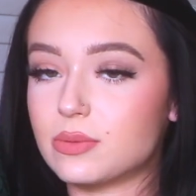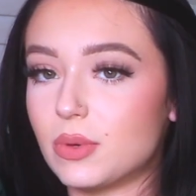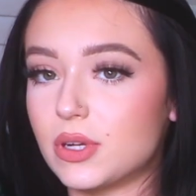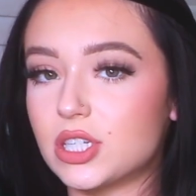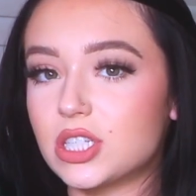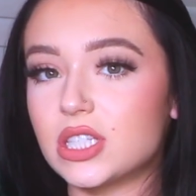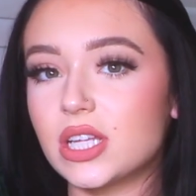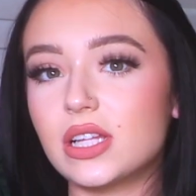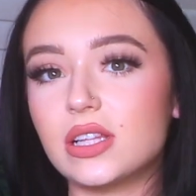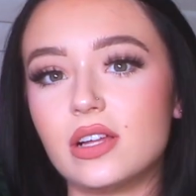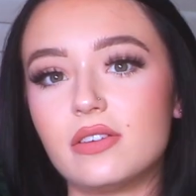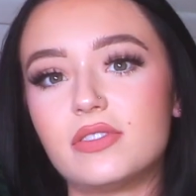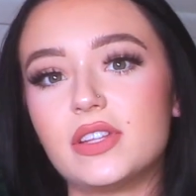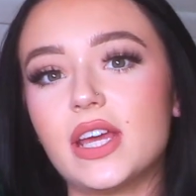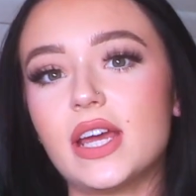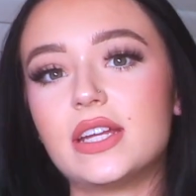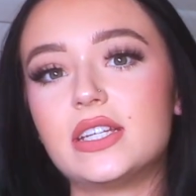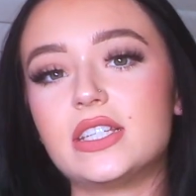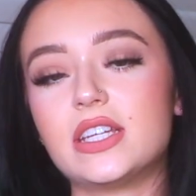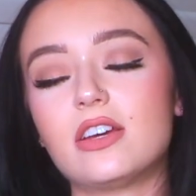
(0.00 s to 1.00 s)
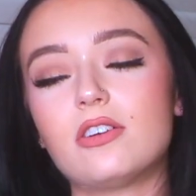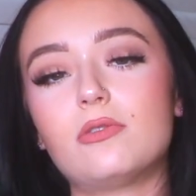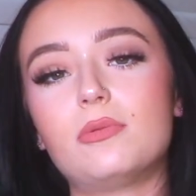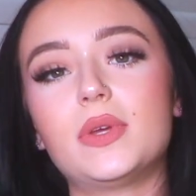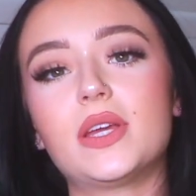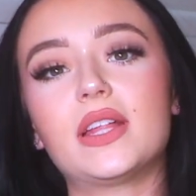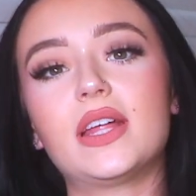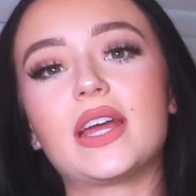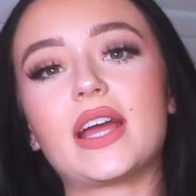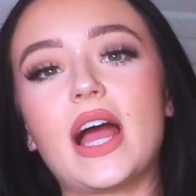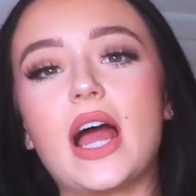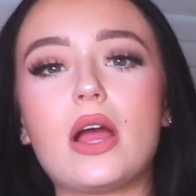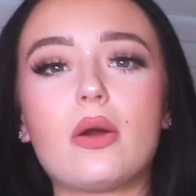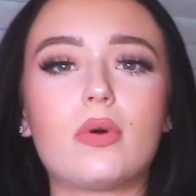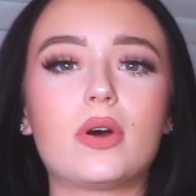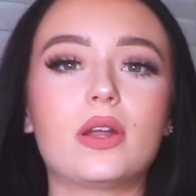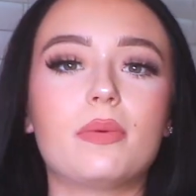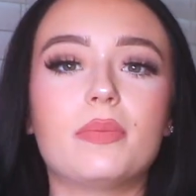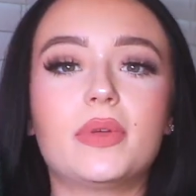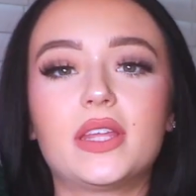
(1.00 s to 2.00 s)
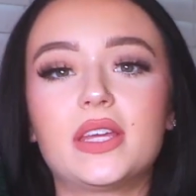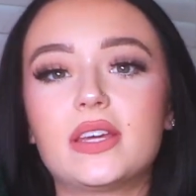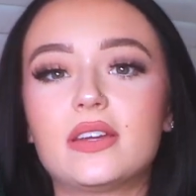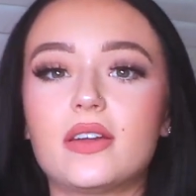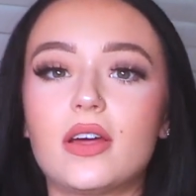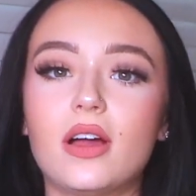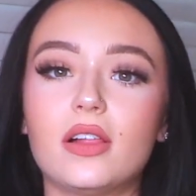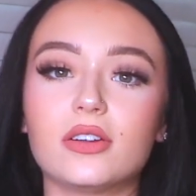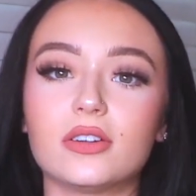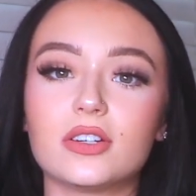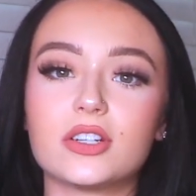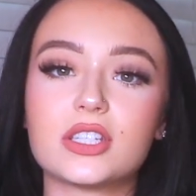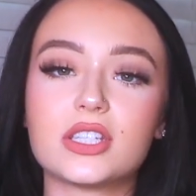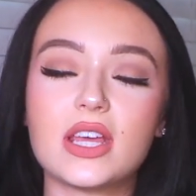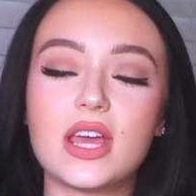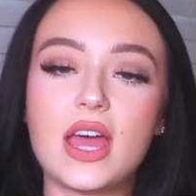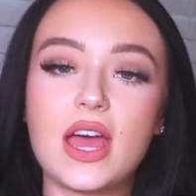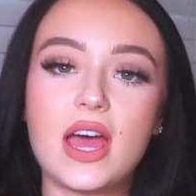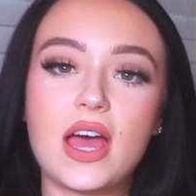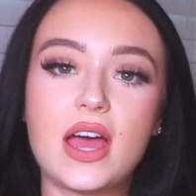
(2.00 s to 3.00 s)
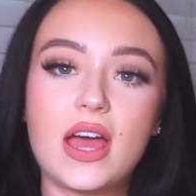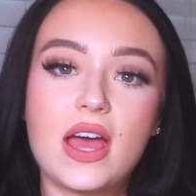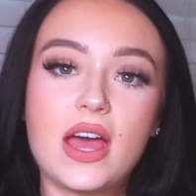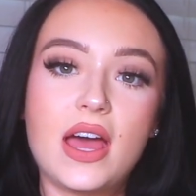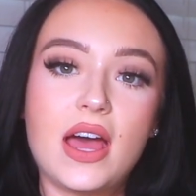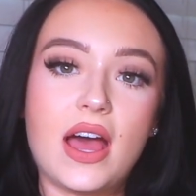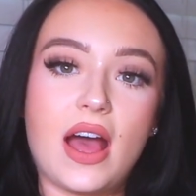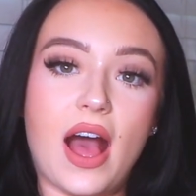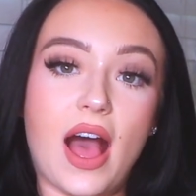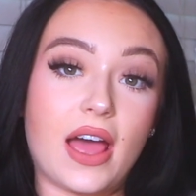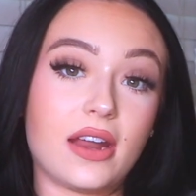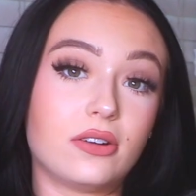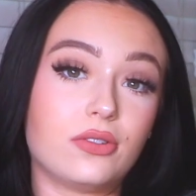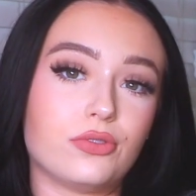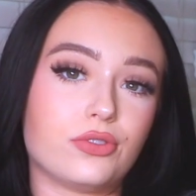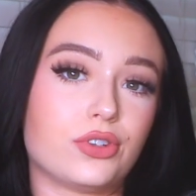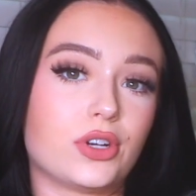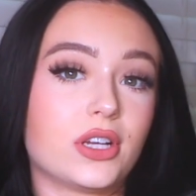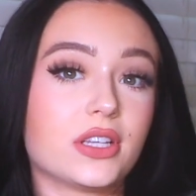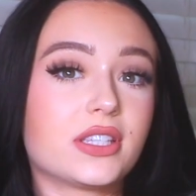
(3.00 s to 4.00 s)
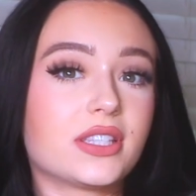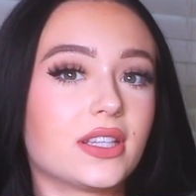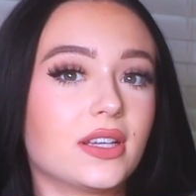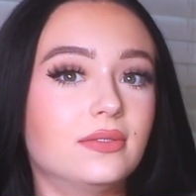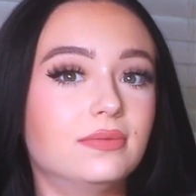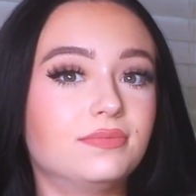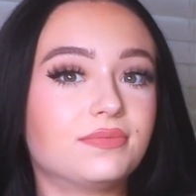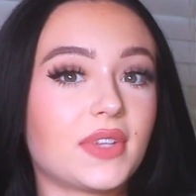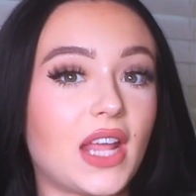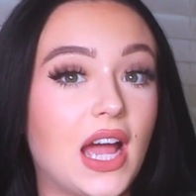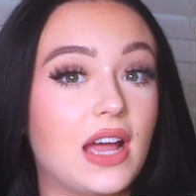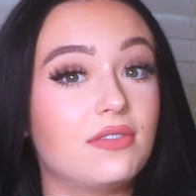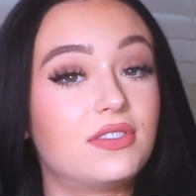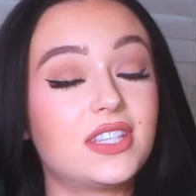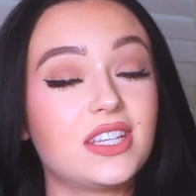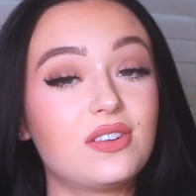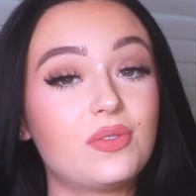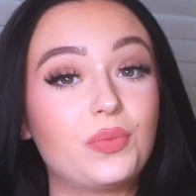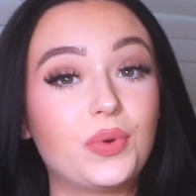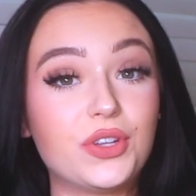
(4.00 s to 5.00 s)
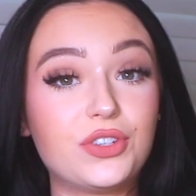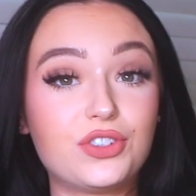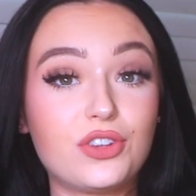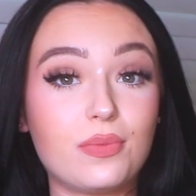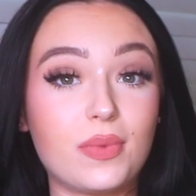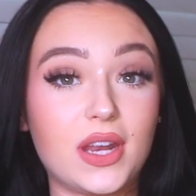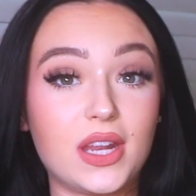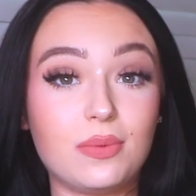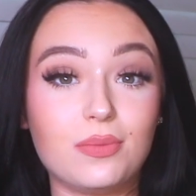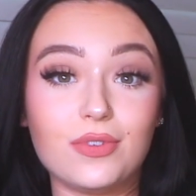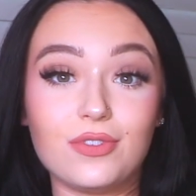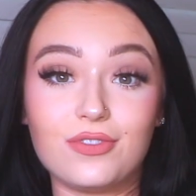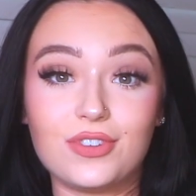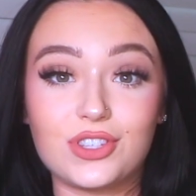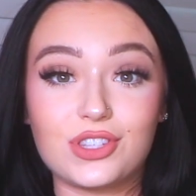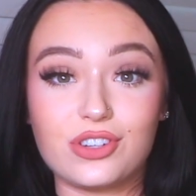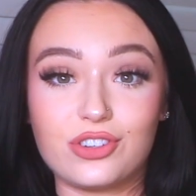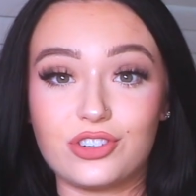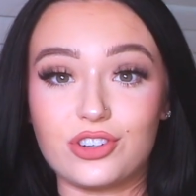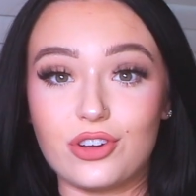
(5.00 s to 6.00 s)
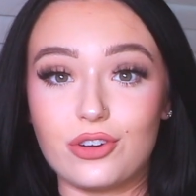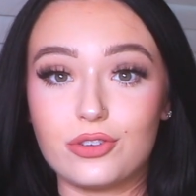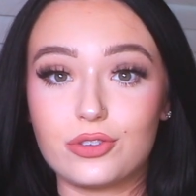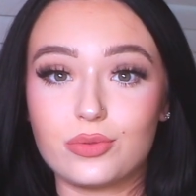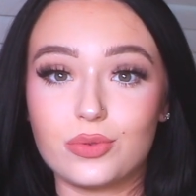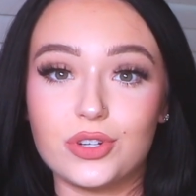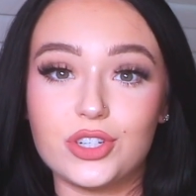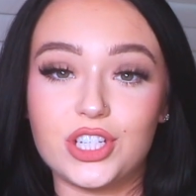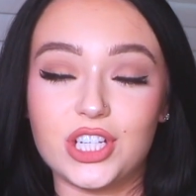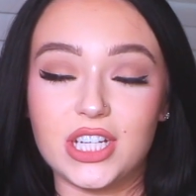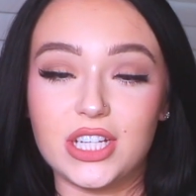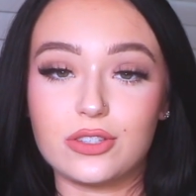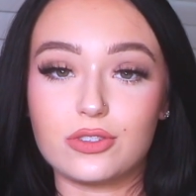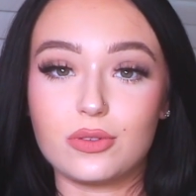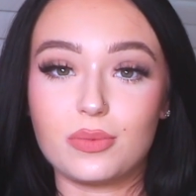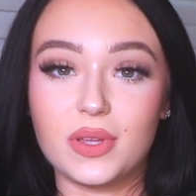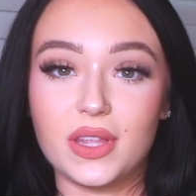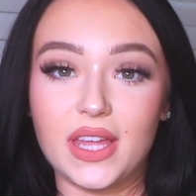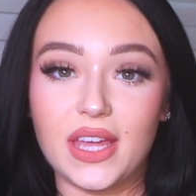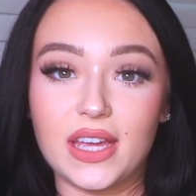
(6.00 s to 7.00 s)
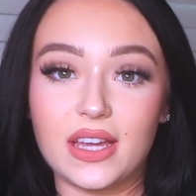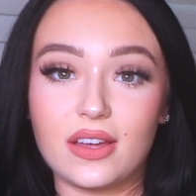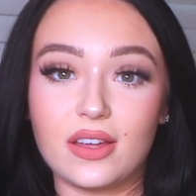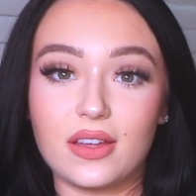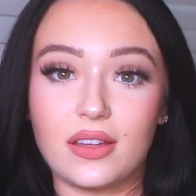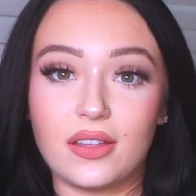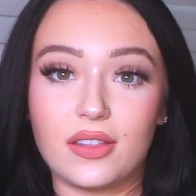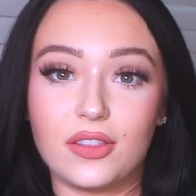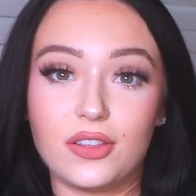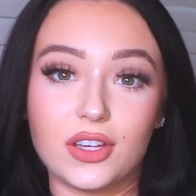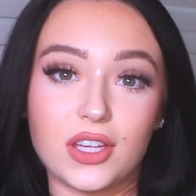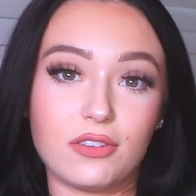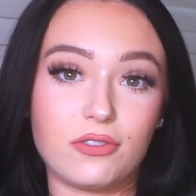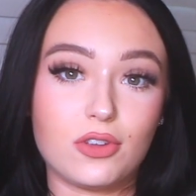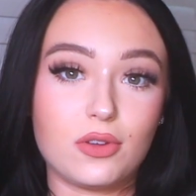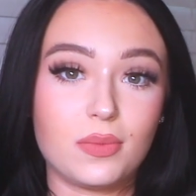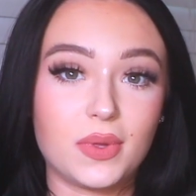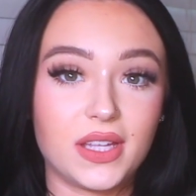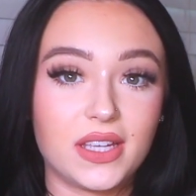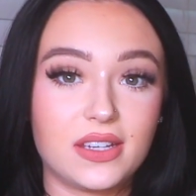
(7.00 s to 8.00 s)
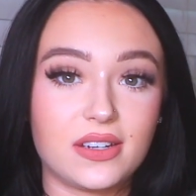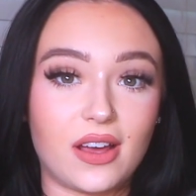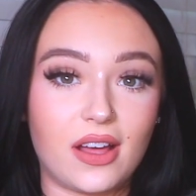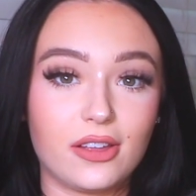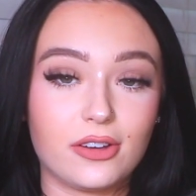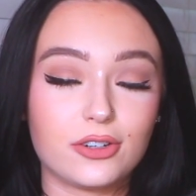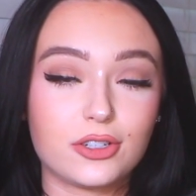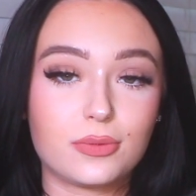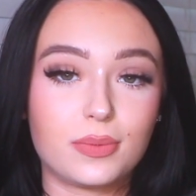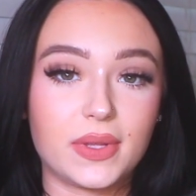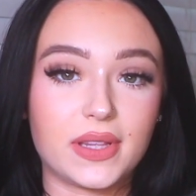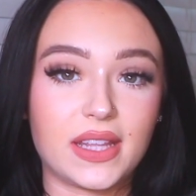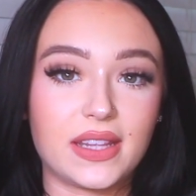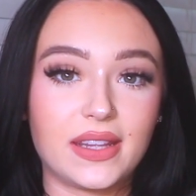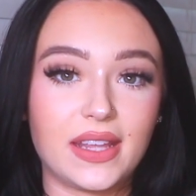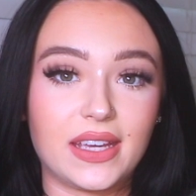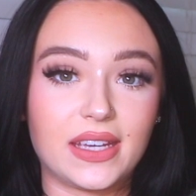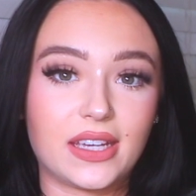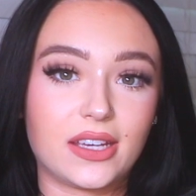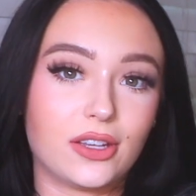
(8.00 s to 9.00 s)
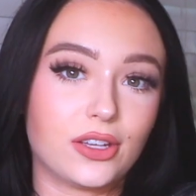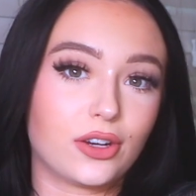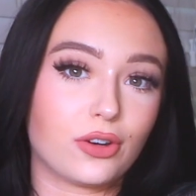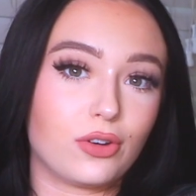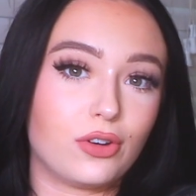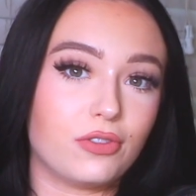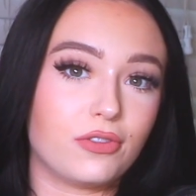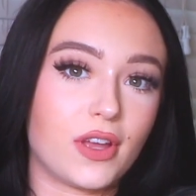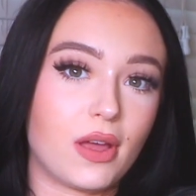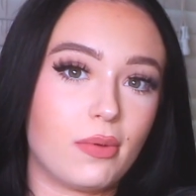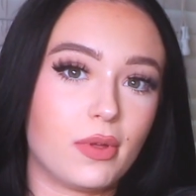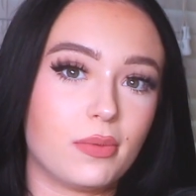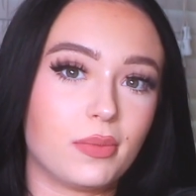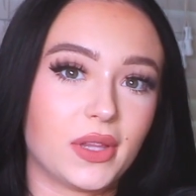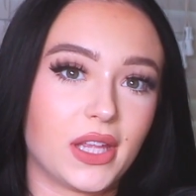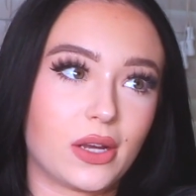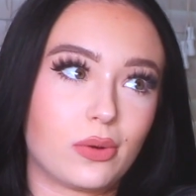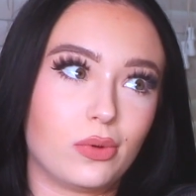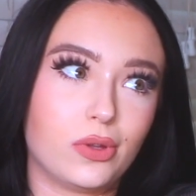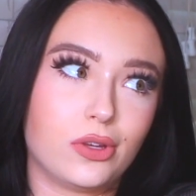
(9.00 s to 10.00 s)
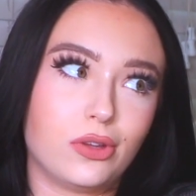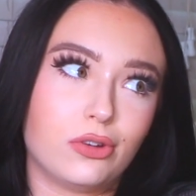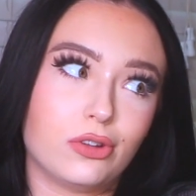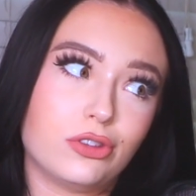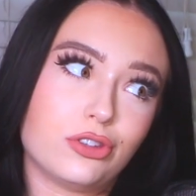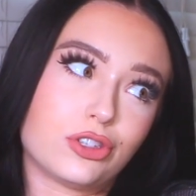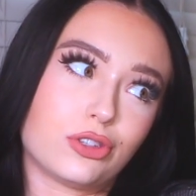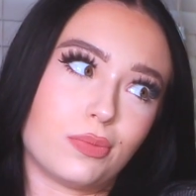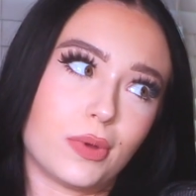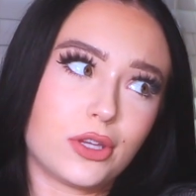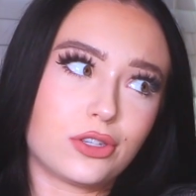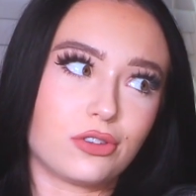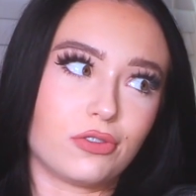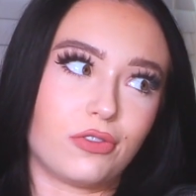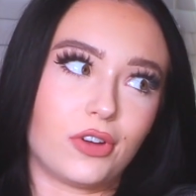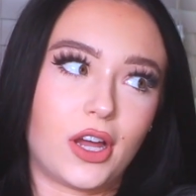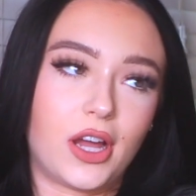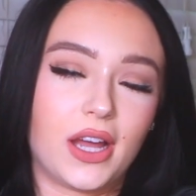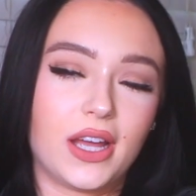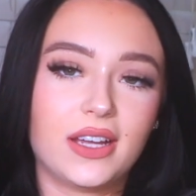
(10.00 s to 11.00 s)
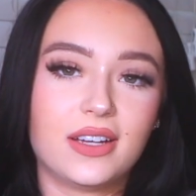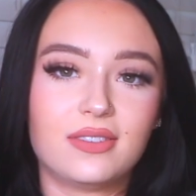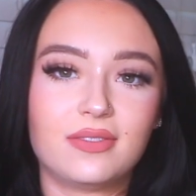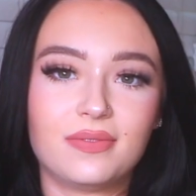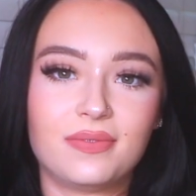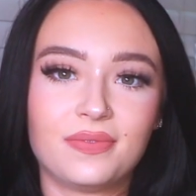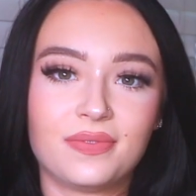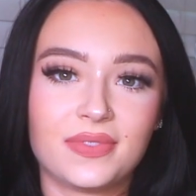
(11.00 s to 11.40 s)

much as I love the idea of being like, I want $1 million, I don't trust them. I've seen one too many movies and shows where genies will be like, they'll give you $1 million, but then, like, kill your whole family and be like, well, you didn't specify.